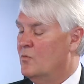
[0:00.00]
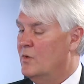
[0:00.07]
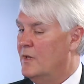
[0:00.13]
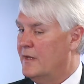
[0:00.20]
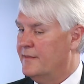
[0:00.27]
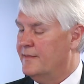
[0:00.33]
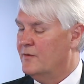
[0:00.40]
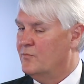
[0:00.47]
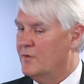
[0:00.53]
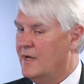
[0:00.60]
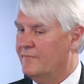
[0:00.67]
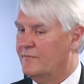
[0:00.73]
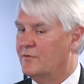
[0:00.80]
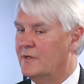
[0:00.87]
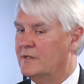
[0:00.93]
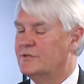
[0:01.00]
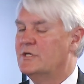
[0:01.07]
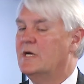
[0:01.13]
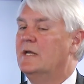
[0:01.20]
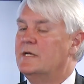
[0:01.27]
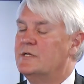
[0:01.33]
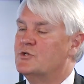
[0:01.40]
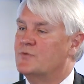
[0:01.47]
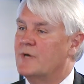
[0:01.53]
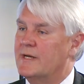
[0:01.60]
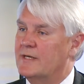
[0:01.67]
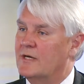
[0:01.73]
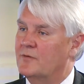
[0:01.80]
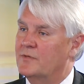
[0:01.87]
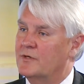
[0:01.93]
Well, I think we have a real challenge
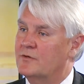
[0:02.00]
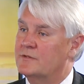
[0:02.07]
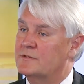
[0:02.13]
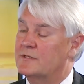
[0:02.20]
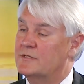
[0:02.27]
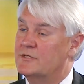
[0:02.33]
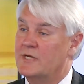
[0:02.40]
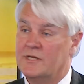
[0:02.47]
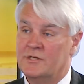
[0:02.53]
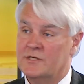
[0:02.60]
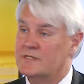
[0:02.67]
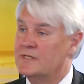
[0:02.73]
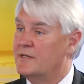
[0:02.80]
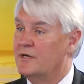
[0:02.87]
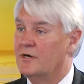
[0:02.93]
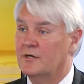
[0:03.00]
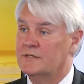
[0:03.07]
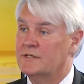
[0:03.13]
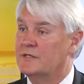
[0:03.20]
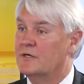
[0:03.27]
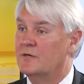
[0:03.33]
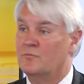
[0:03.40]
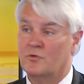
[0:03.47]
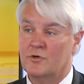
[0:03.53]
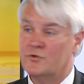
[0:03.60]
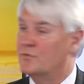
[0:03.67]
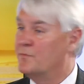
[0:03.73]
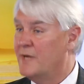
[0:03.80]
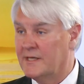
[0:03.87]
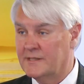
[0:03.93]
right now because the changes in the Arctic are more
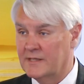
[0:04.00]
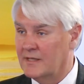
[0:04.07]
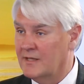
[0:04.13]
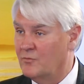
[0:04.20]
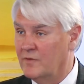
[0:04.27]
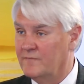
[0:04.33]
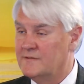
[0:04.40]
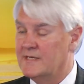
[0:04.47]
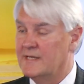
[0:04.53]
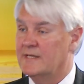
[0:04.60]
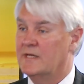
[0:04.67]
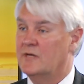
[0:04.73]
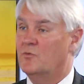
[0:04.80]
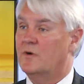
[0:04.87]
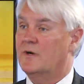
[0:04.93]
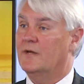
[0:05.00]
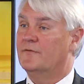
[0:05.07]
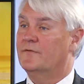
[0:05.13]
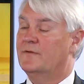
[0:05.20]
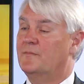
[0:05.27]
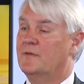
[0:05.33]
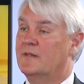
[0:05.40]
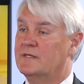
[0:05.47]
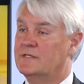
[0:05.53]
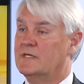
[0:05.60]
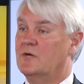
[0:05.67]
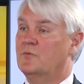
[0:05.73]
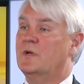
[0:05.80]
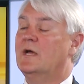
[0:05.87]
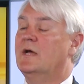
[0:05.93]
dramatic than we've seen anywhere else. I mean, this
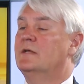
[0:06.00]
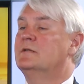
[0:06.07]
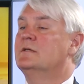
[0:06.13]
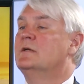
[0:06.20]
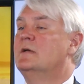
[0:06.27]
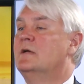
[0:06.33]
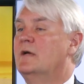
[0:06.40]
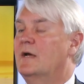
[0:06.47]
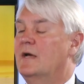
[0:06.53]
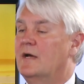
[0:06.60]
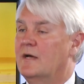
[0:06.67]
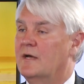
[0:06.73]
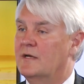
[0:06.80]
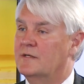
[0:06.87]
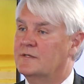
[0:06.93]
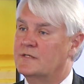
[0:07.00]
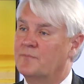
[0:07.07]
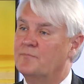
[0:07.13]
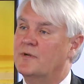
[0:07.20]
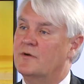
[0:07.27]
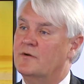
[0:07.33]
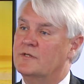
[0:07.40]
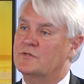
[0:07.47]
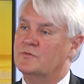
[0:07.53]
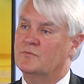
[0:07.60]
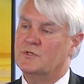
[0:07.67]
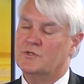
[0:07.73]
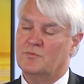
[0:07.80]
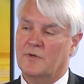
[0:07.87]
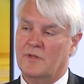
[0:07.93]
year we had some periods
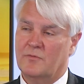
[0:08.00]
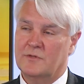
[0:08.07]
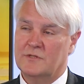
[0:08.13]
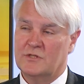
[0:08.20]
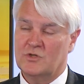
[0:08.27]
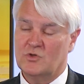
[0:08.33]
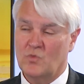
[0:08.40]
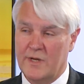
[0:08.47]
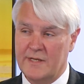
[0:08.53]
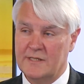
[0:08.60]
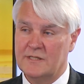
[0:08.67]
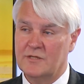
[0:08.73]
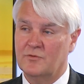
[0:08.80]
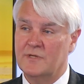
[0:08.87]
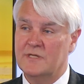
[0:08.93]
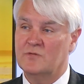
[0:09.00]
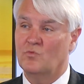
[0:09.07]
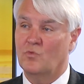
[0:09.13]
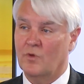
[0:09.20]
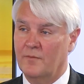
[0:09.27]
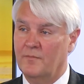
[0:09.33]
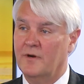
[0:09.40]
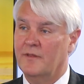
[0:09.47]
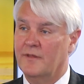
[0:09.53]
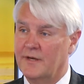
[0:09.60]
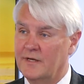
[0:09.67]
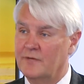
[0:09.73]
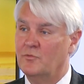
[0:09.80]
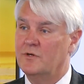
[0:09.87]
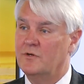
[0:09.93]
which where there was 20 degrees warmer than
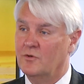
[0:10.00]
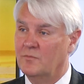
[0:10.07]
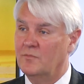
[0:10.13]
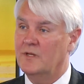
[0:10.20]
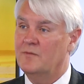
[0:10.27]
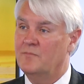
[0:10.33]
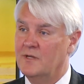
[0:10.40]
it would normally